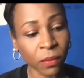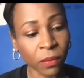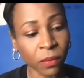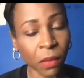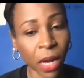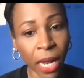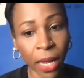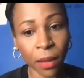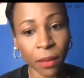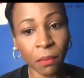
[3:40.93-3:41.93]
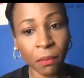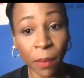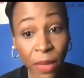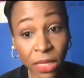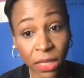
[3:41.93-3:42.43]
My
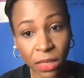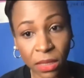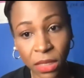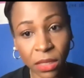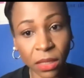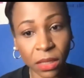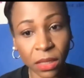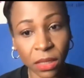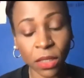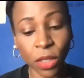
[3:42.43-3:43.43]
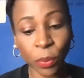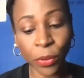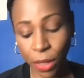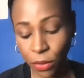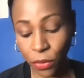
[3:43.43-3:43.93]
business is still
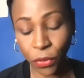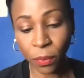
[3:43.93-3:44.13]
pretty new,